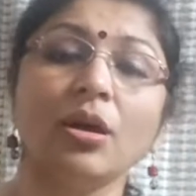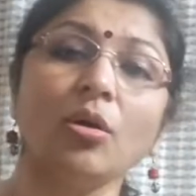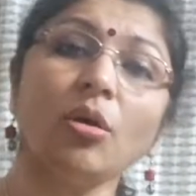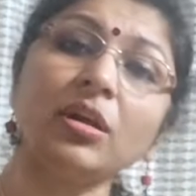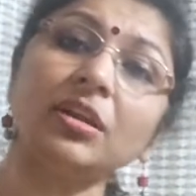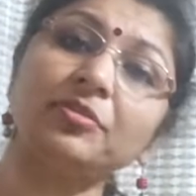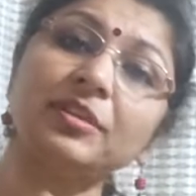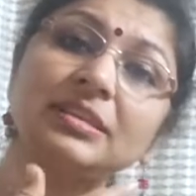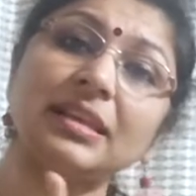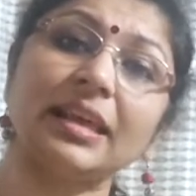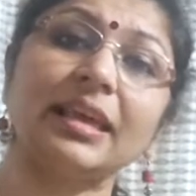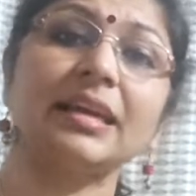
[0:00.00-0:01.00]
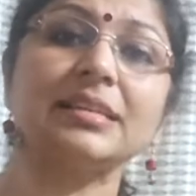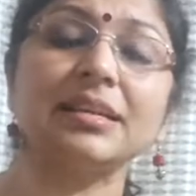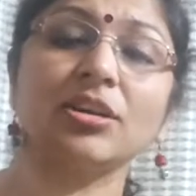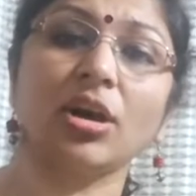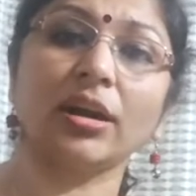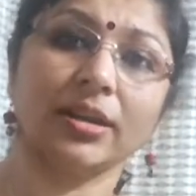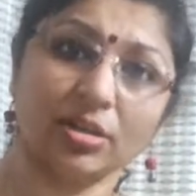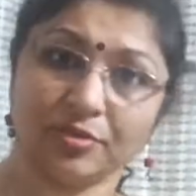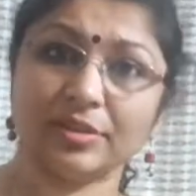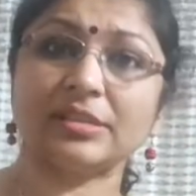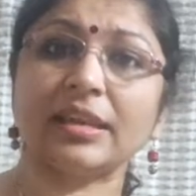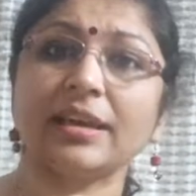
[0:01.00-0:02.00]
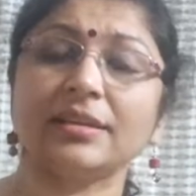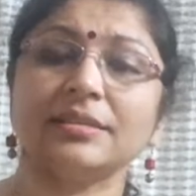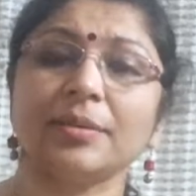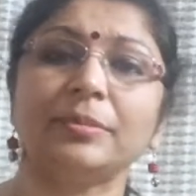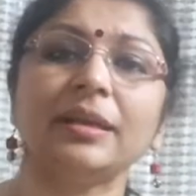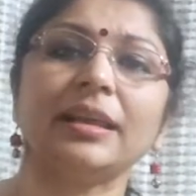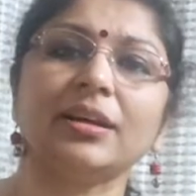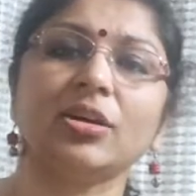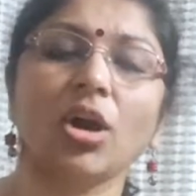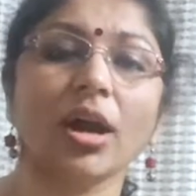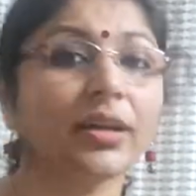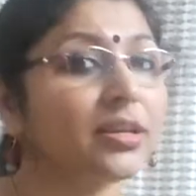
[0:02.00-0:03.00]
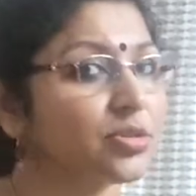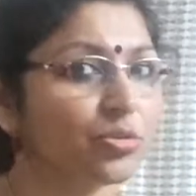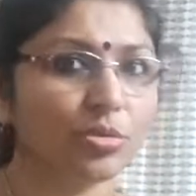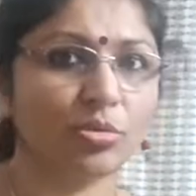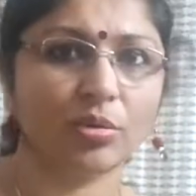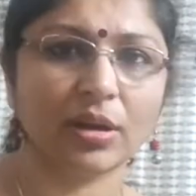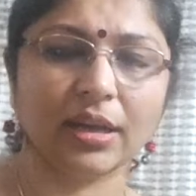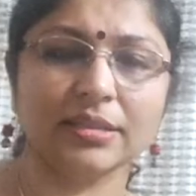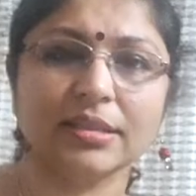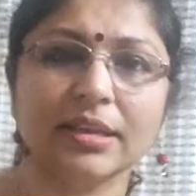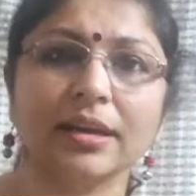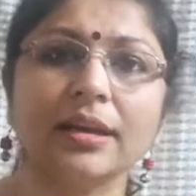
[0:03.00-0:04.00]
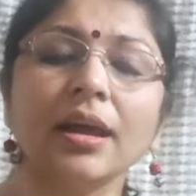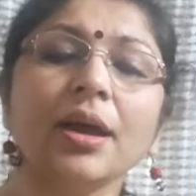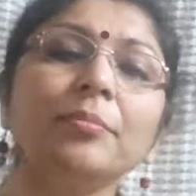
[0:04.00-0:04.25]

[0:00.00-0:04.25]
Or if it's an engaging content, or if it's like something like a contest, you will go and answer it.